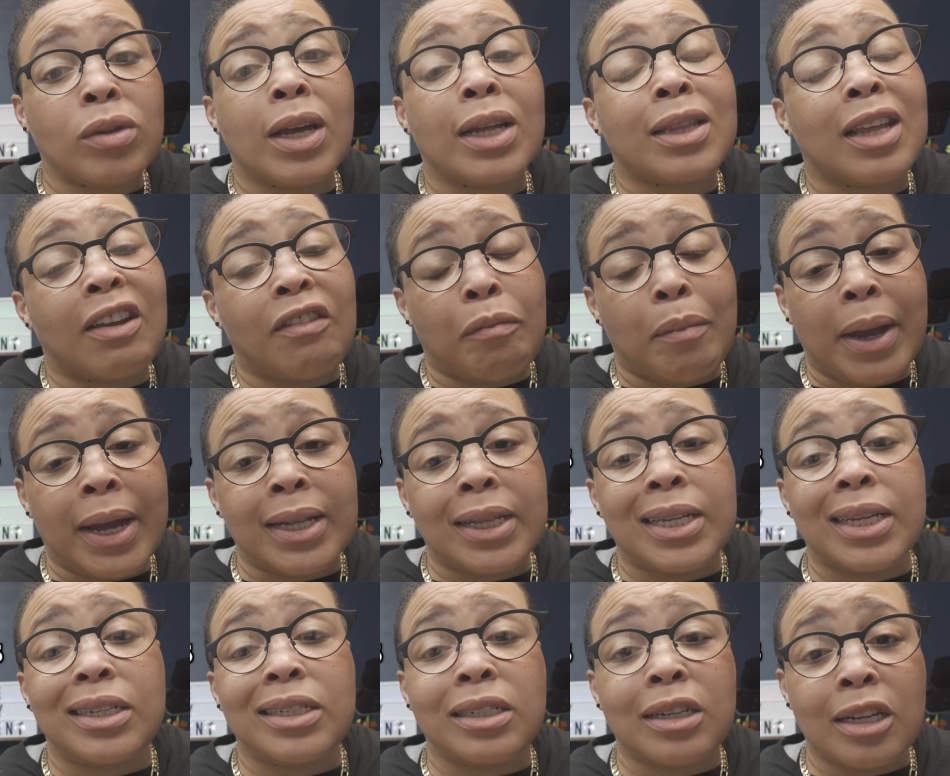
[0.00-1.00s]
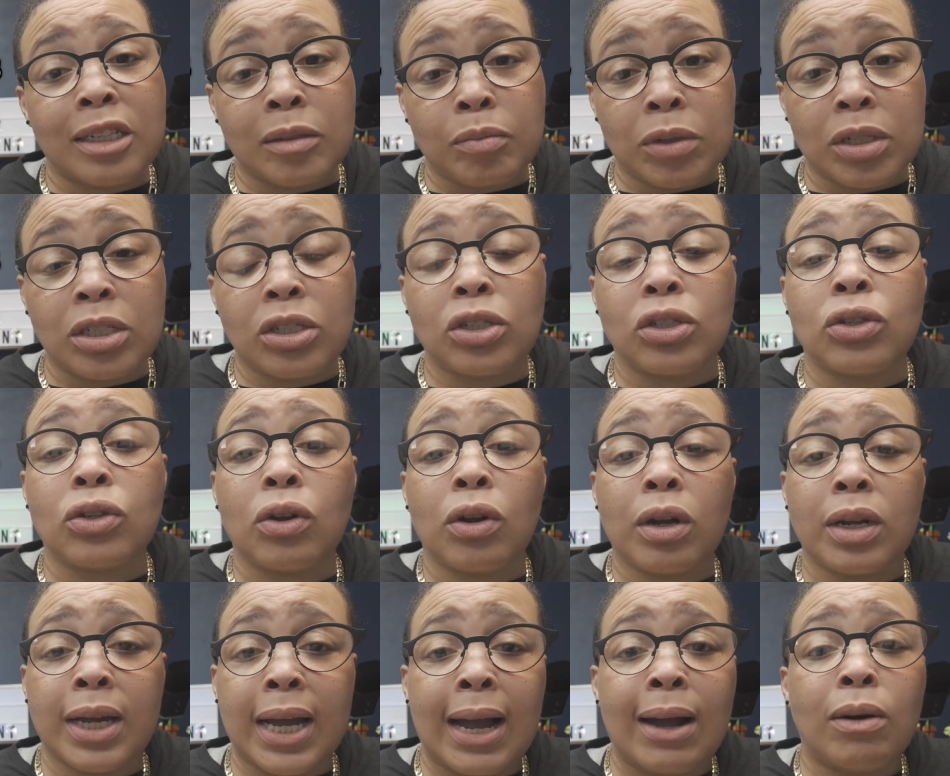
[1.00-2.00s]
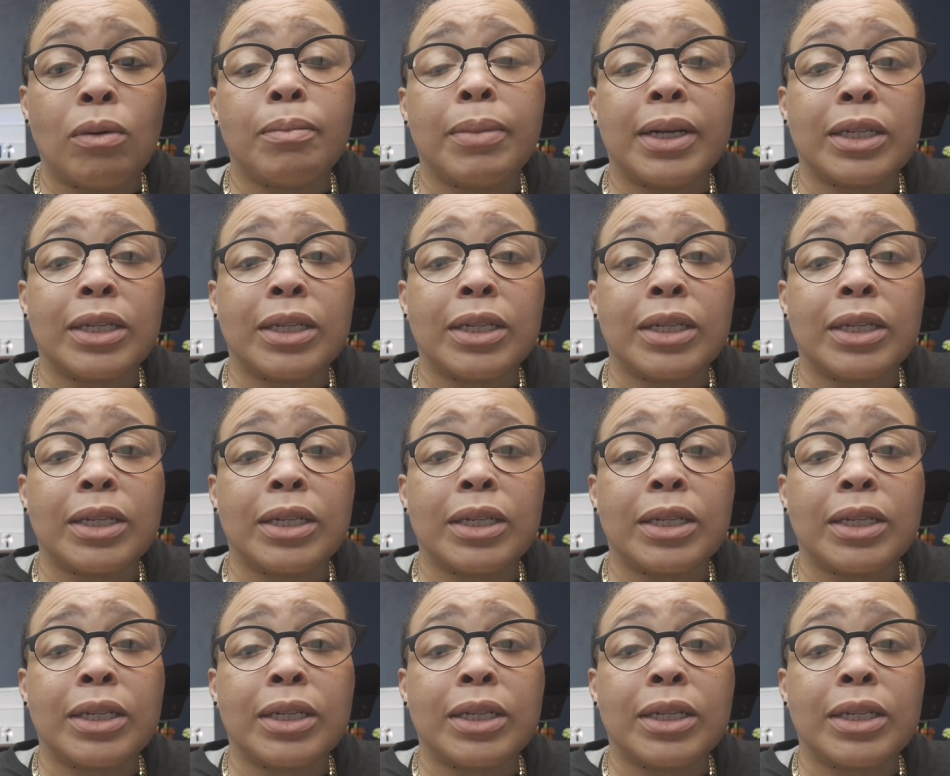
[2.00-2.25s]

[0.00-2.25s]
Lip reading: that they've made the adjustments to your account